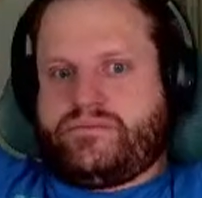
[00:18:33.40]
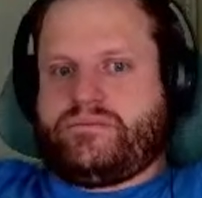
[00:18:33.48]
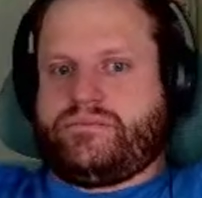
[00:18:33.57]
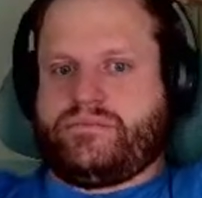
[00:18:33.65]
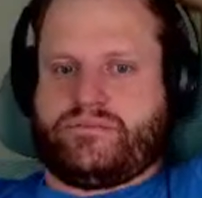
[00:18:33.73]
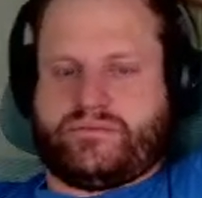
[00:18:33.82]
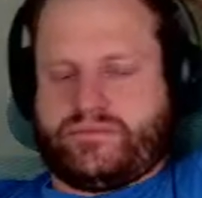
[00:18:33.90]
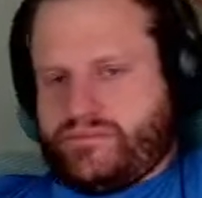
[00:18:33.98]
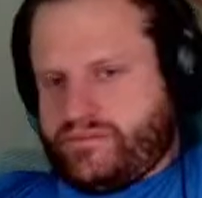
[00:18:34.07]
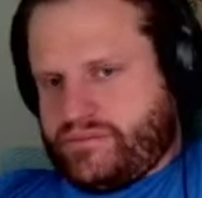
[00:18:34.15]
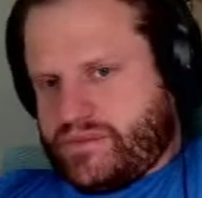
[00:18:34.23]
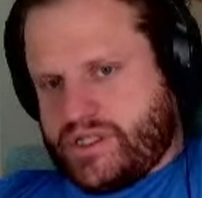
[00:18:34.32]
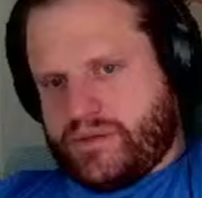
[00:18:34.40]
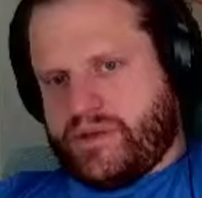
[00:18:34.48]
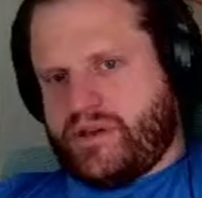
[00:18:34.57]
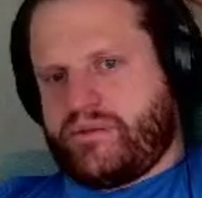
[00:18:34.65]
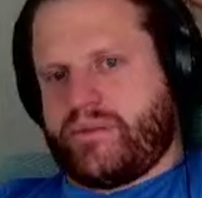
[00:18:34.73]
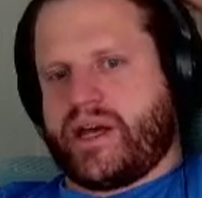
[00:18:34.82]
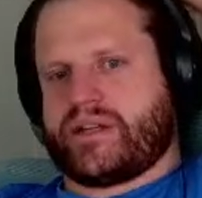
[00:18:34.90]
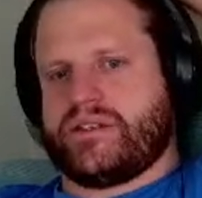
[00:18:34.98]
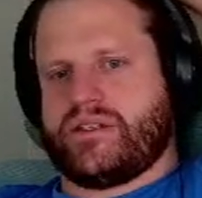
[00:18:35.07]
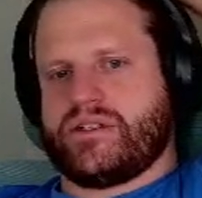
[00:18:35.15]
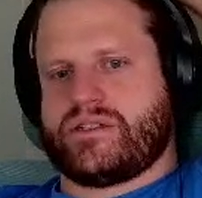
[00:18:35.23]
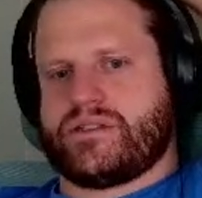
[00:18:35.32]
Let me go back to
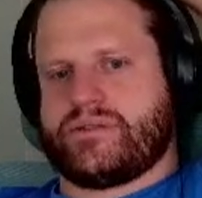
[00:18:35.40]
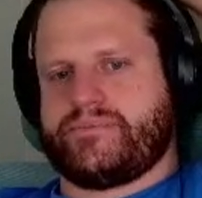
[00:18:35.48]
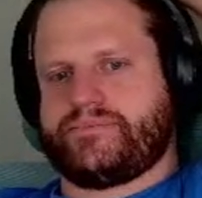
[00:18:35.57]
this.